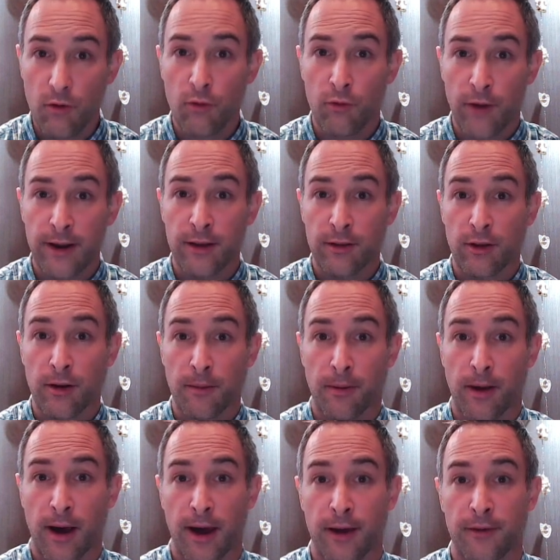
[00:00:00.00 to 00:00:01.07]
regularly
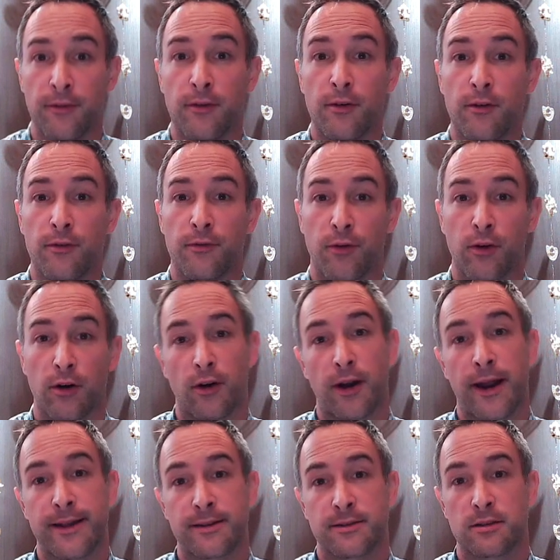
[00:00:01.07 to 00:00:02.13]
apply for
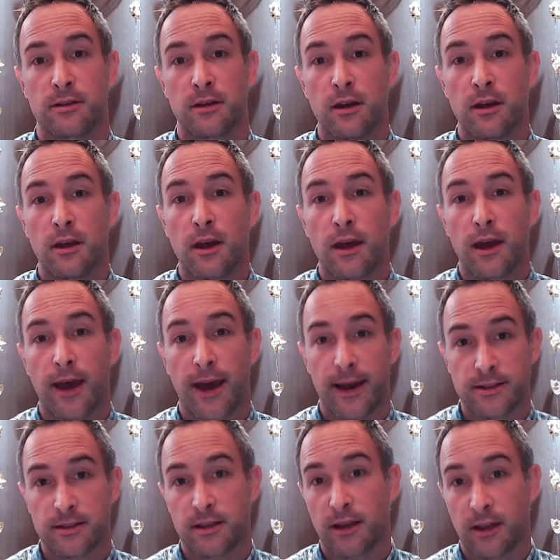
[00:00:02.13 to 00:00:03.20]
grants
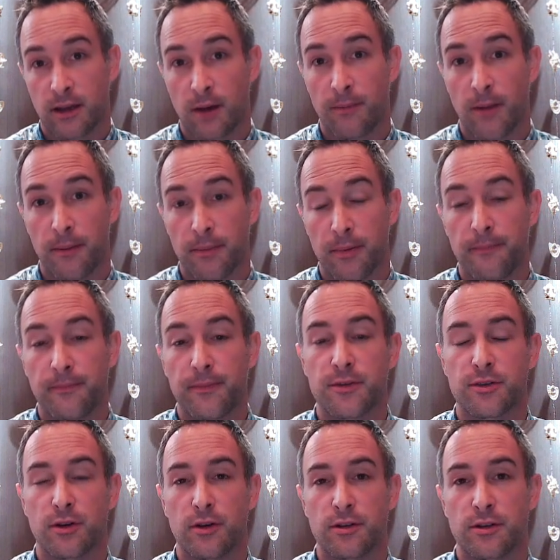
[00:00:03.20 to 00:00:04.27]
as they come up.
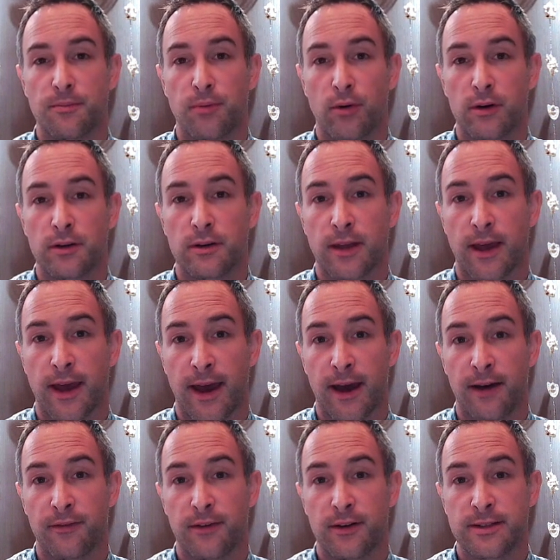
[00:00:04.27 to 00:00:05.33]
So it's important to
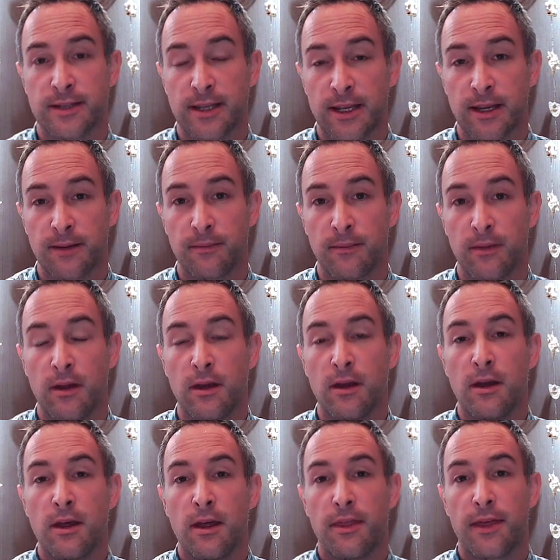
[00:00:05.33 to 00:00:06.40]
have a team
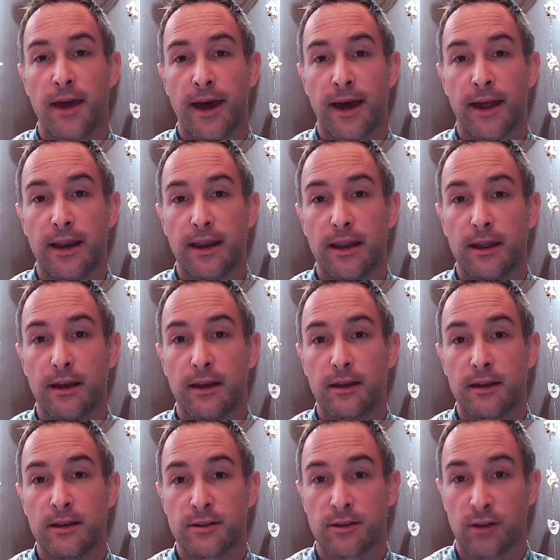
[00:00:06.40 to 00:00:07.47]
that
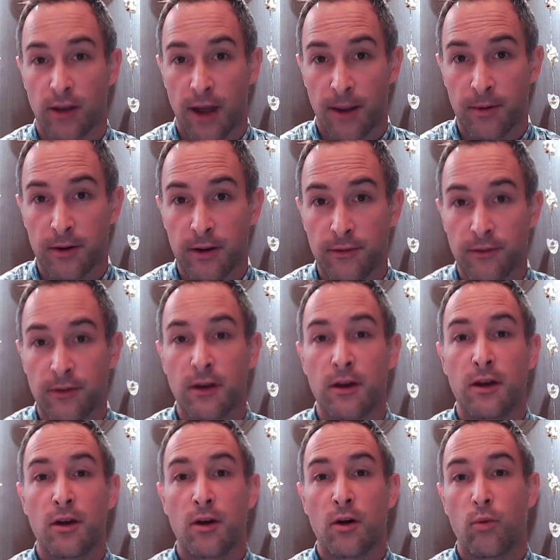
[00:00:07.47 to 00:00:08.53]
is collaborative.
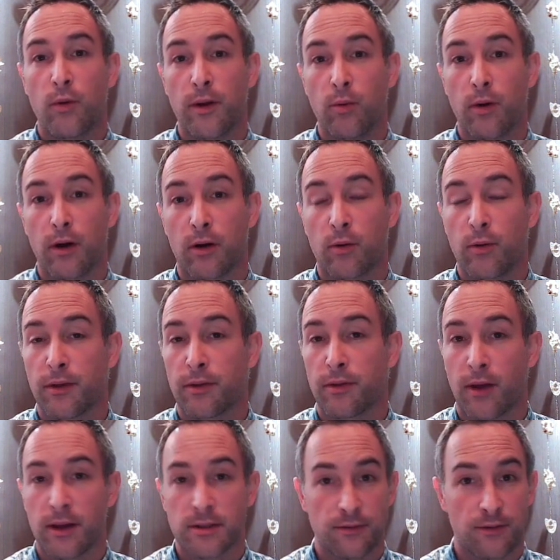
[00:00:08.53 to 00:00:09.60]
We work with
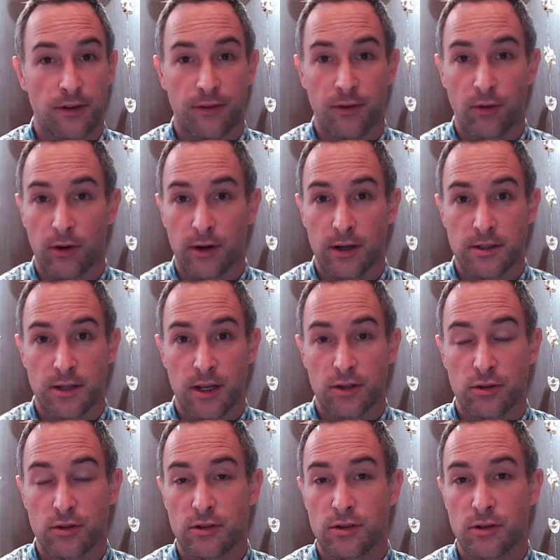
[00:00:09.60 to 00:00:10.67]
lots of different
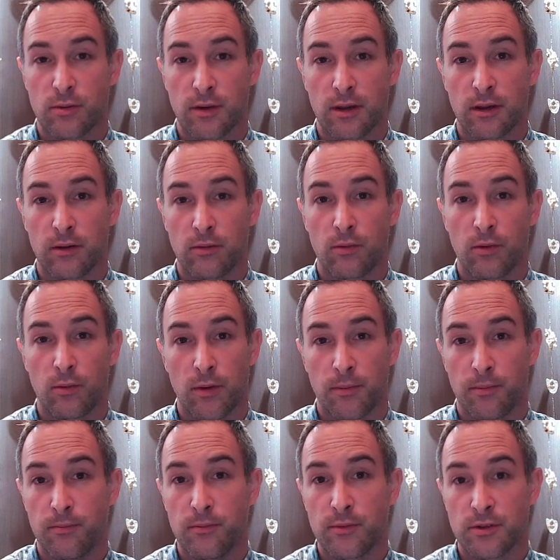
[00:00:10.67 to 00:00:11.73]
organizations, so when we
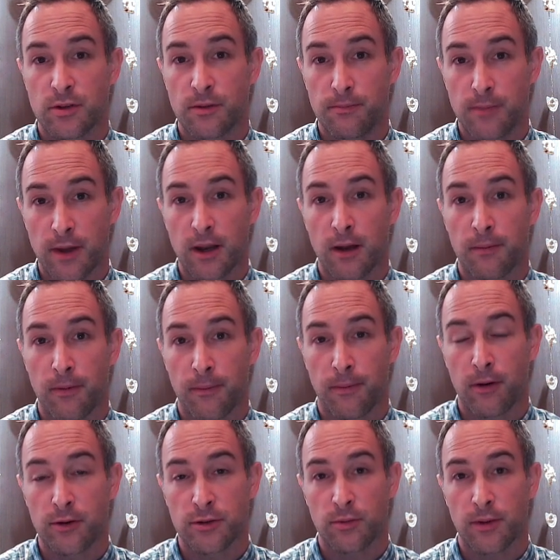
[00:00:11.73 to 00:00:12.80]
submit a
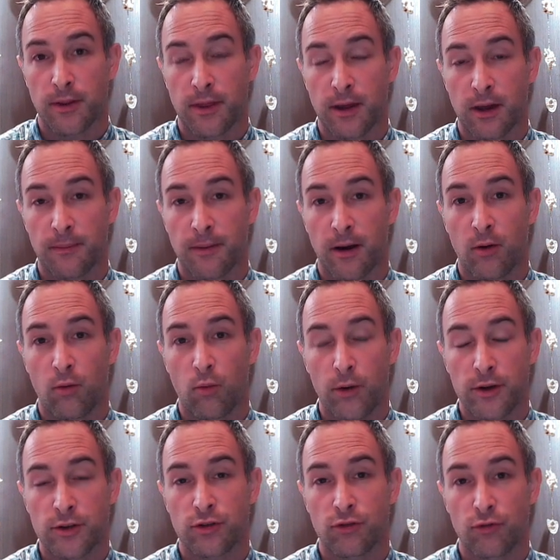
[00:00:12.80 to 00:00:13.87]
proposal, we think about
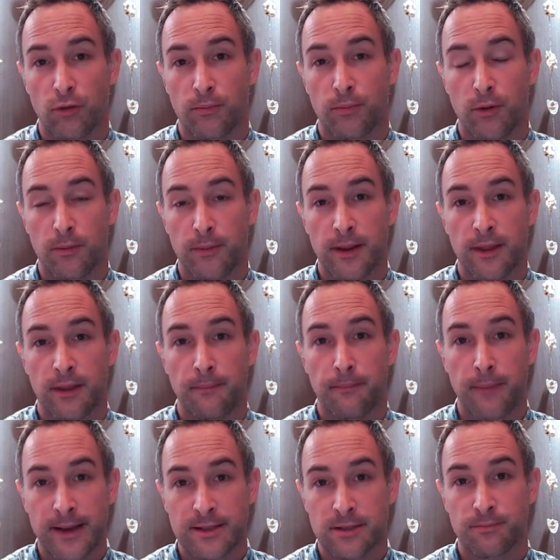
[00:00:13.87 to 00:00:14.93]
which group would be the
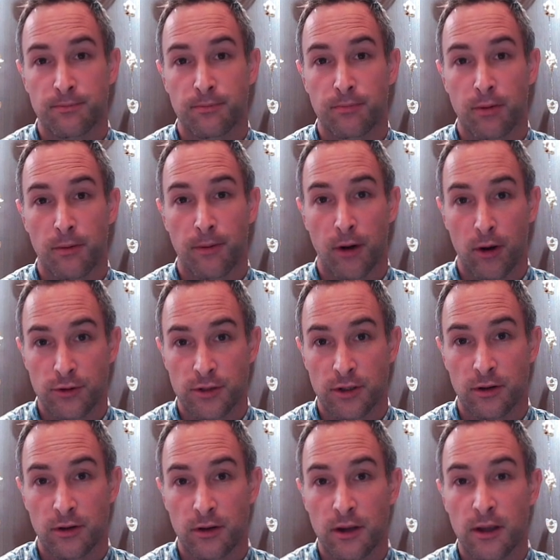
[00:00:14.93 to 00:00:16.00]
best
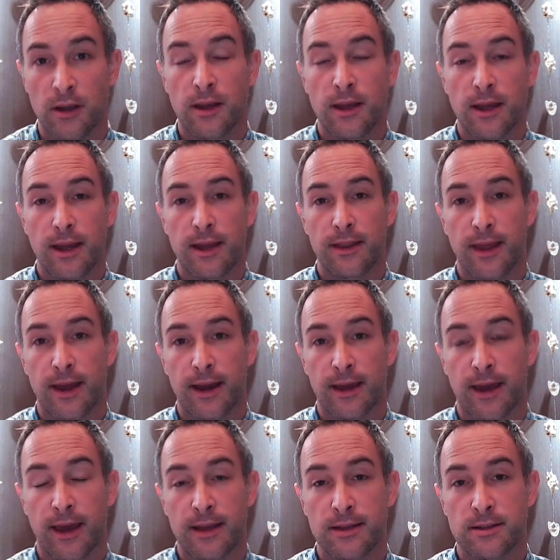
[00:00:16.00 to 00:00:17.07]
proposer in that
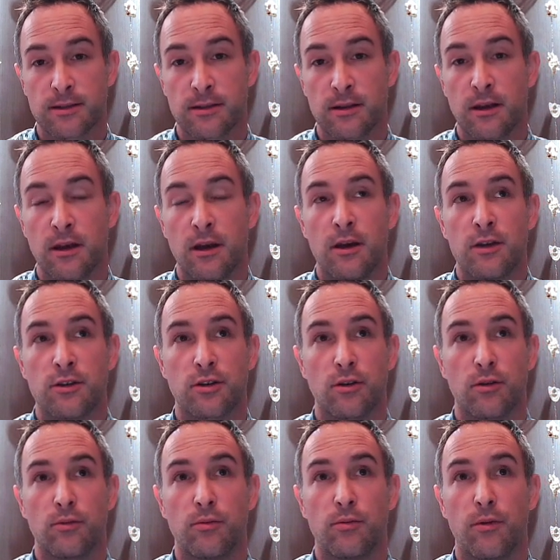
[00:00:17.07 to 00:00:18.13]
case.
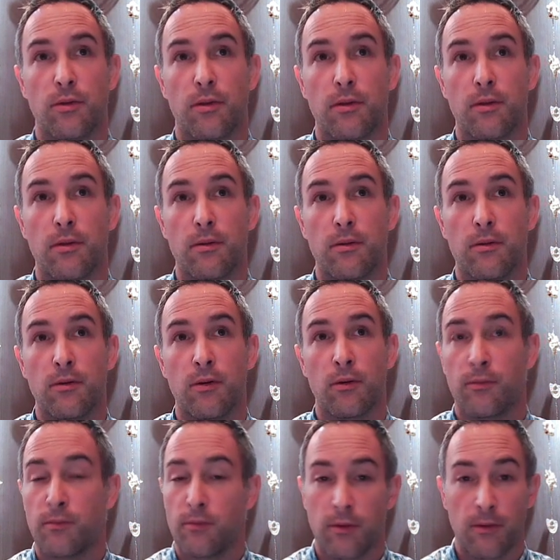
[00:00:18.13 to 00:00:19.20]
So
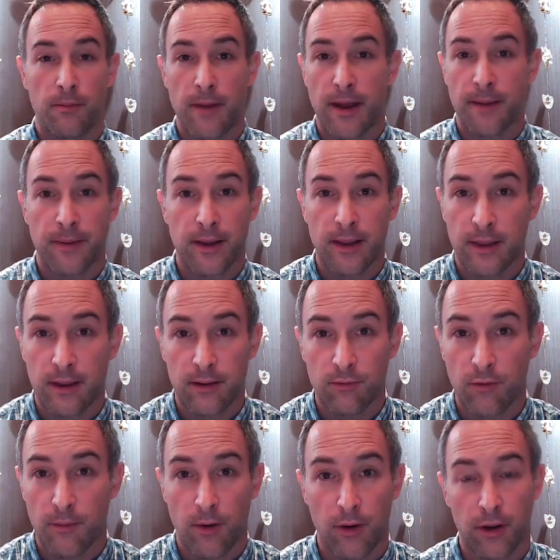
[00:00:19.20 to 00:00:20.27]
it may be that
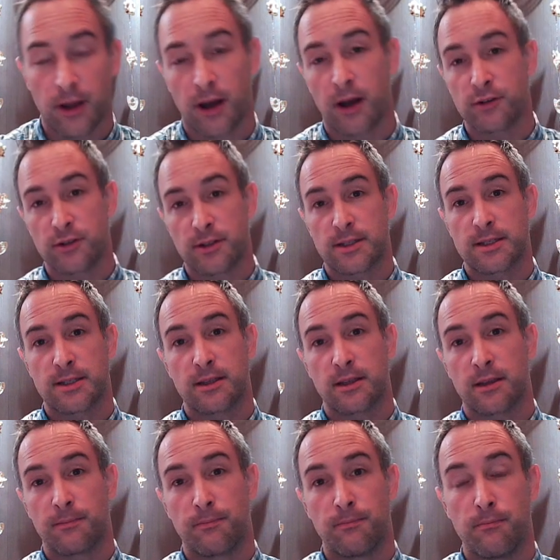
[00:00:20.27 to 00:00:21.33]
Remote Ecologist isn't
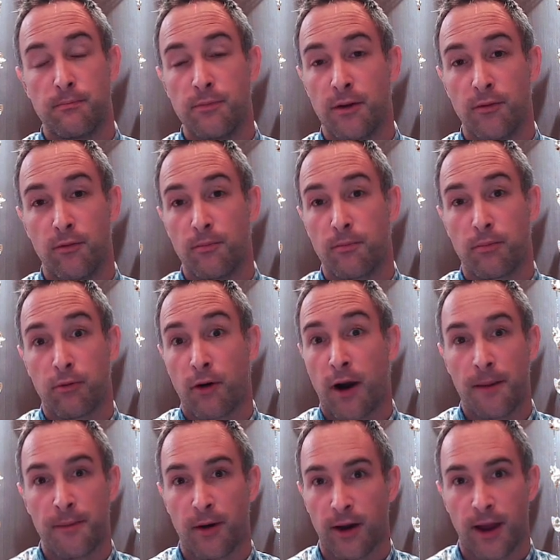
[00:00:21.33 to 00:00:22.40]
the
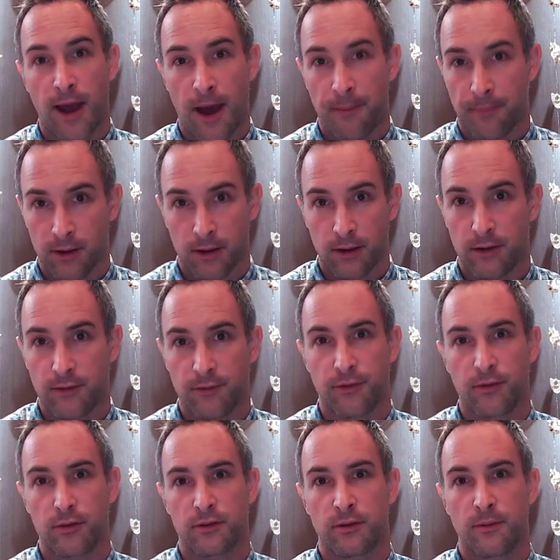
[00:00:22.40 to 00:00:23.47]
primary applicant
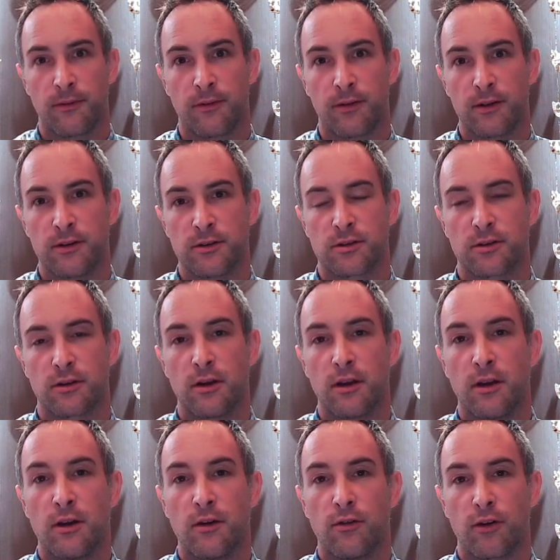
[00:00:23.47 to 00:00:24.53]
for some of these
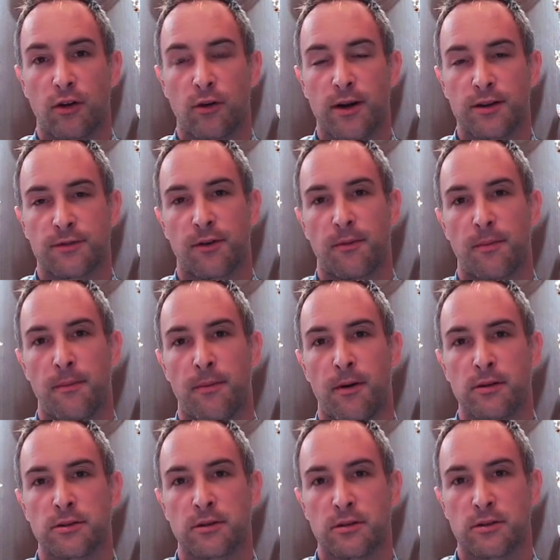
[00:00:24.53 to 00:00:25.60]
requests for
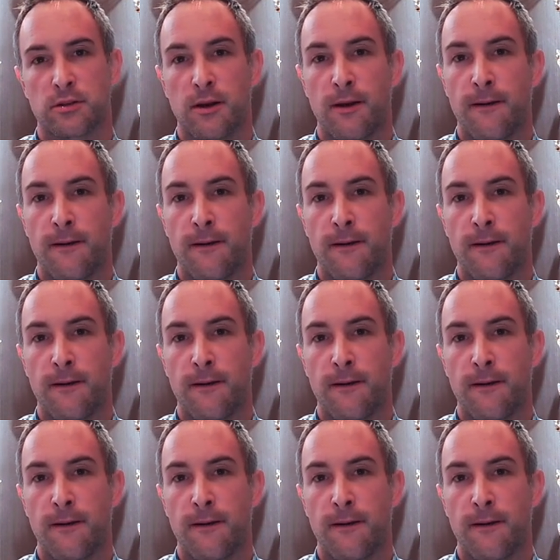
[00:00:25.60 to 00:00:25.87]
proposals,